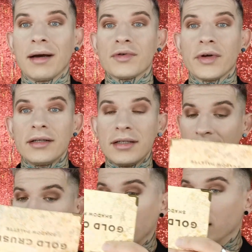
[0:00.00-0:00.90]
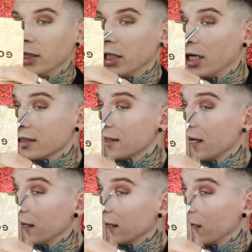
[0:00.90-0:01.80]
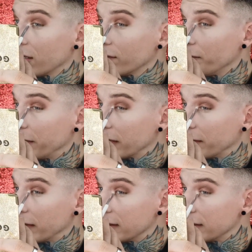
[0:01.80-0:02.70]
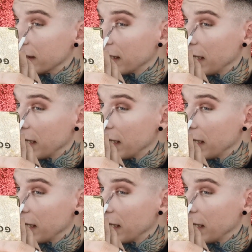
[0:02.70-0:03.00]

I'm trying to take a lot of the pigment.